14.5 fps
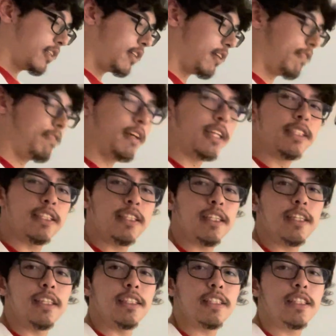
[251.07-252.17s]
affects it
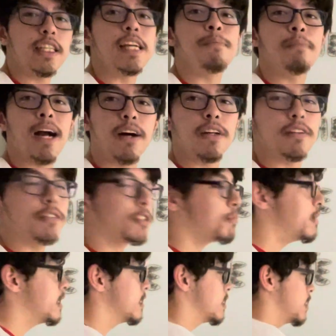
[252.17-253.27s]
is the amount of
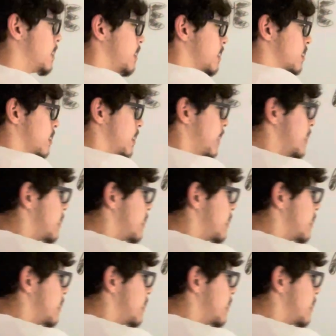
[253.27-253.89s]
spin. So let's